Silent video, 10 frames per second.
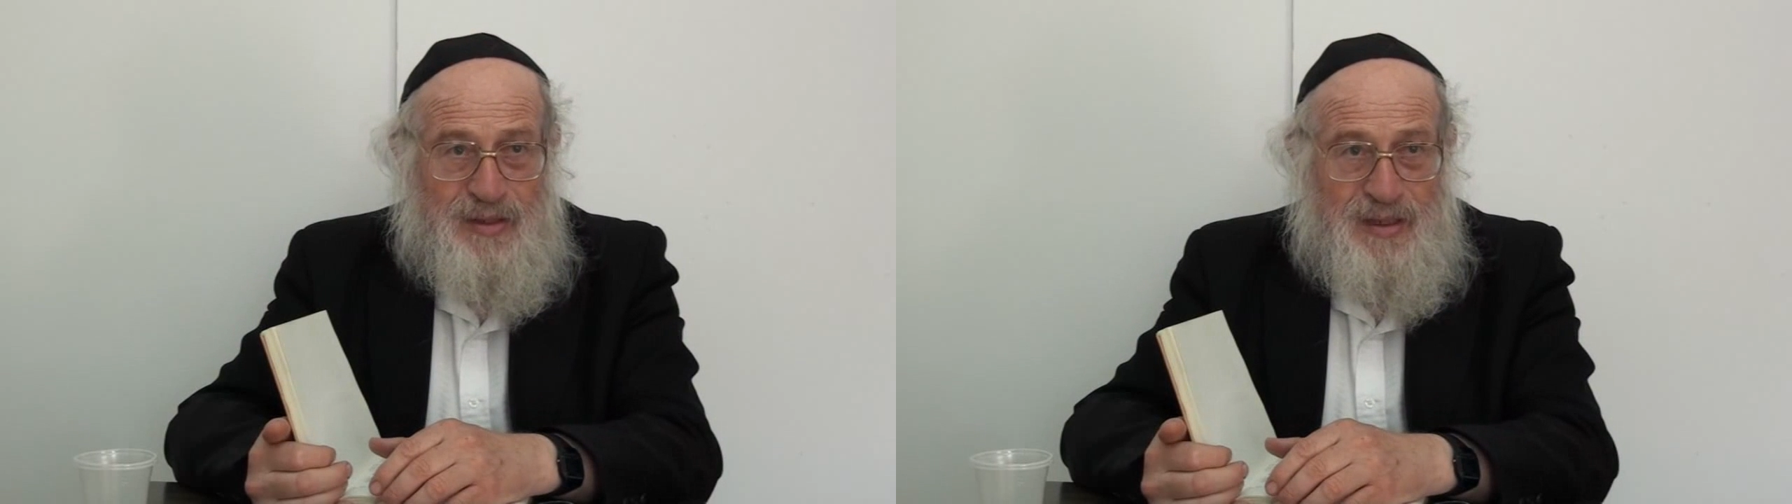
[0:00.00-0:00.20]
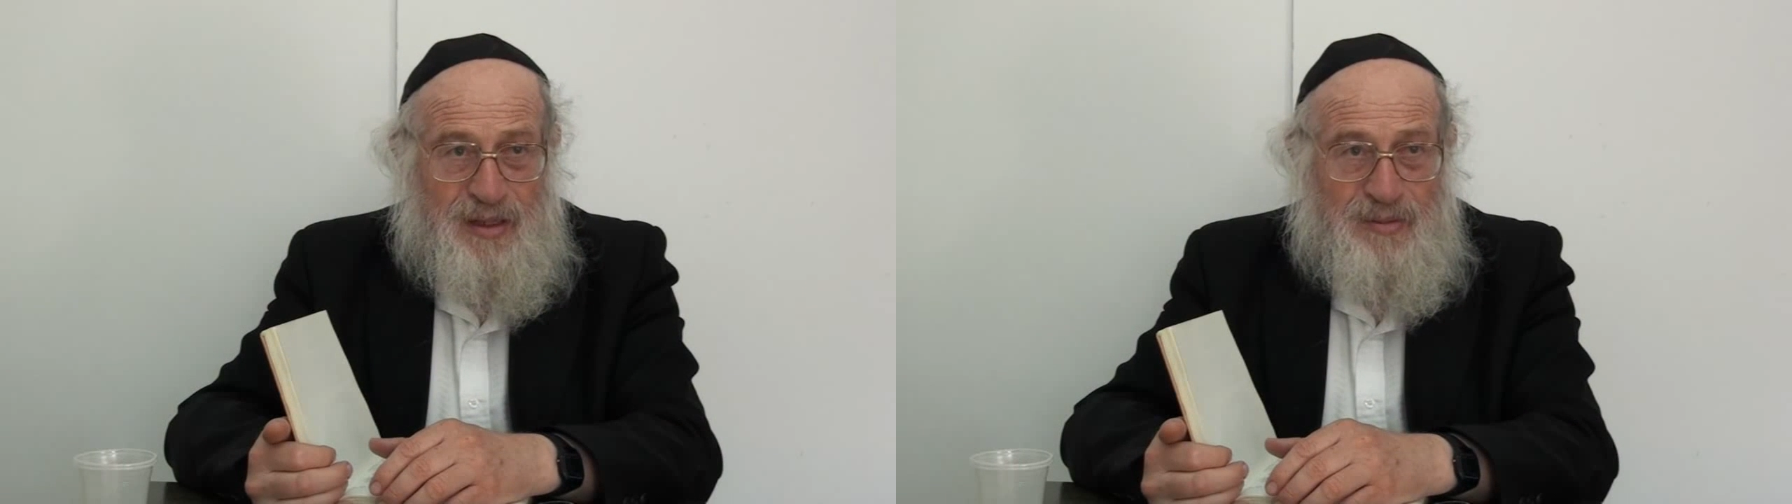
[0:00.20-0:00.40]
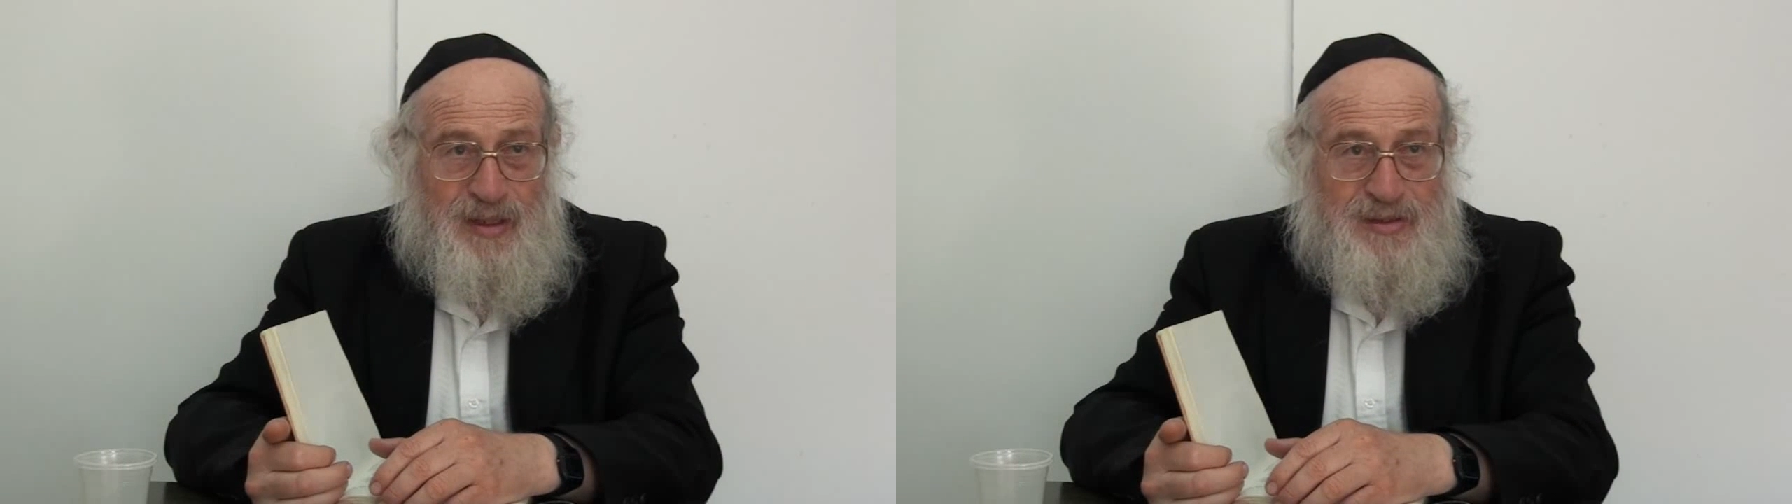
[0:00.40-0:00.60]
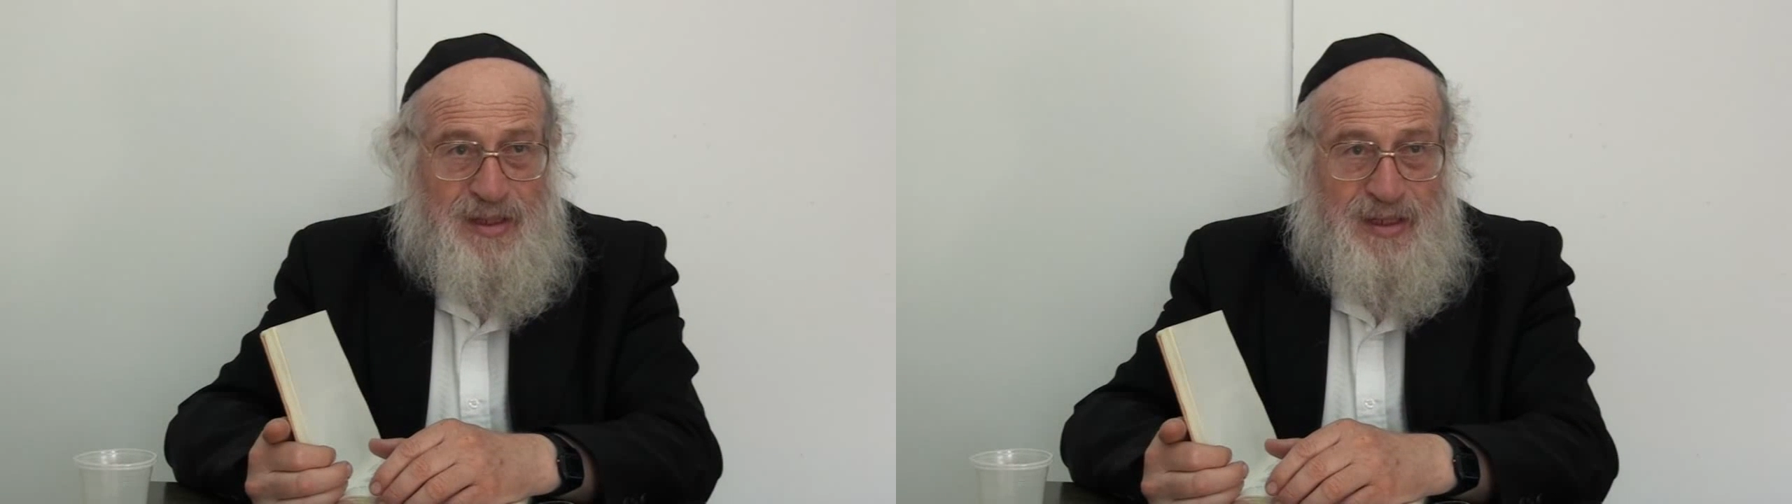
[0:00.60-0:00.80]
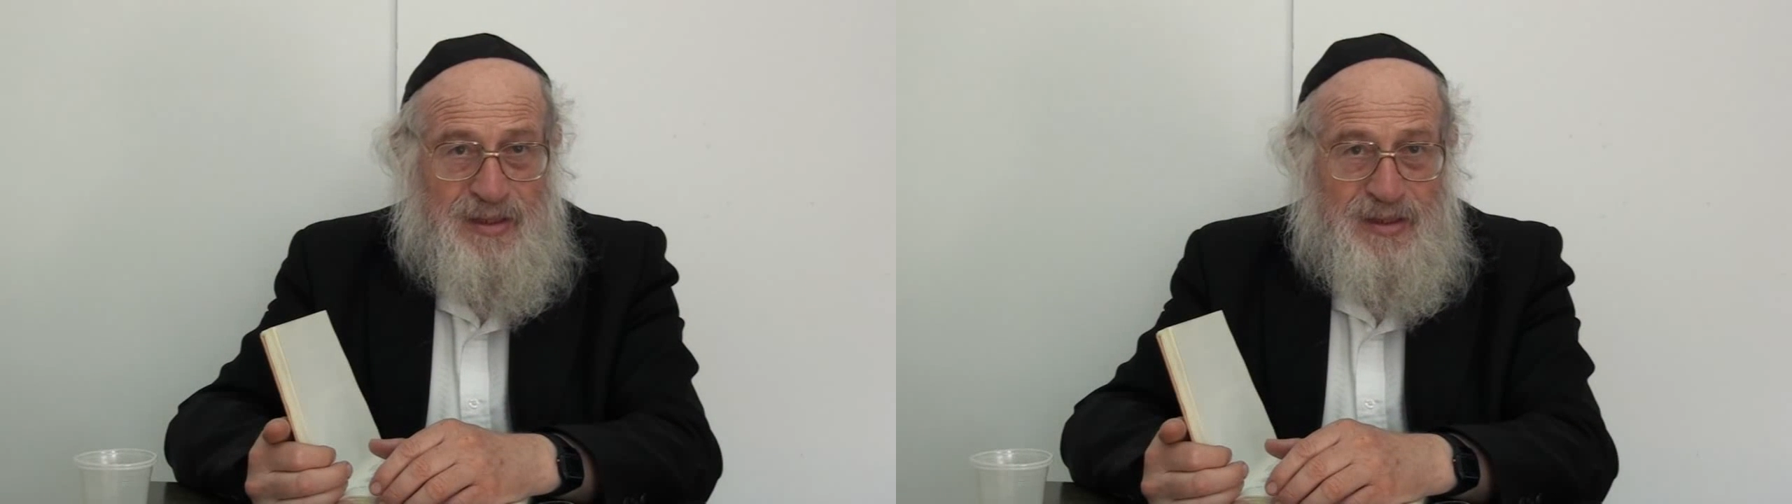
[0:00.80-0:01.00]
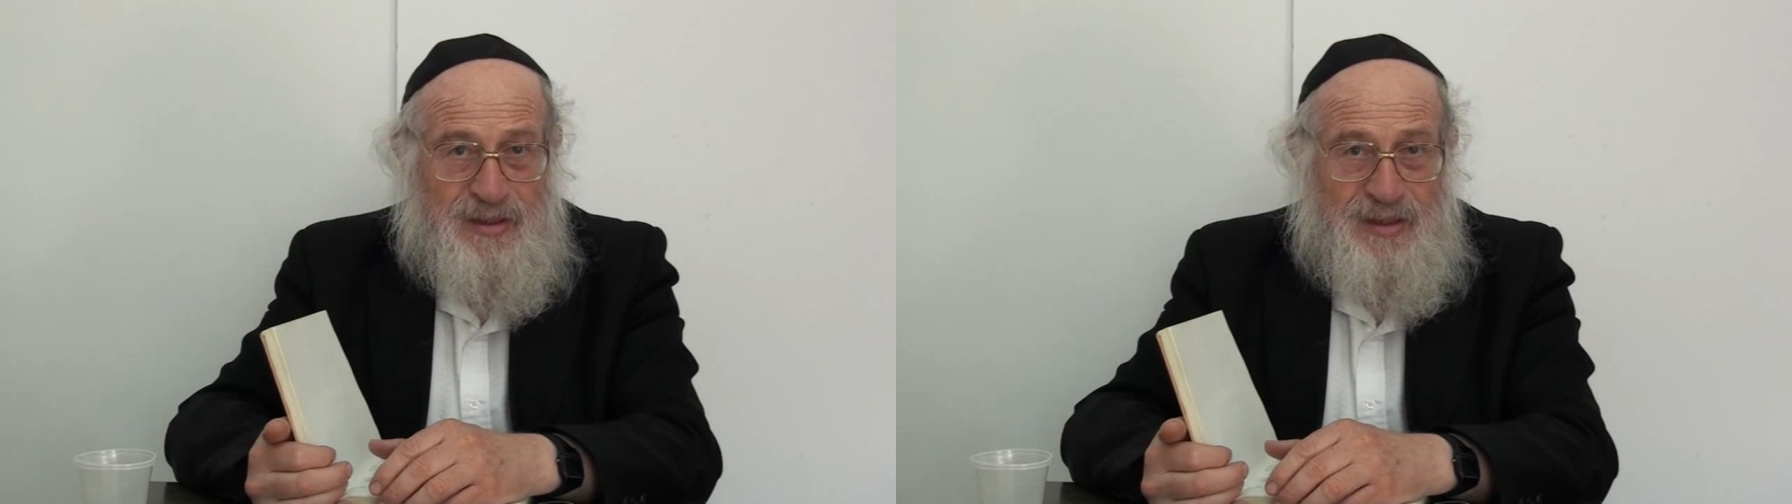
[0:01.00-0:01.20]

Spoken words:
his rabbi is like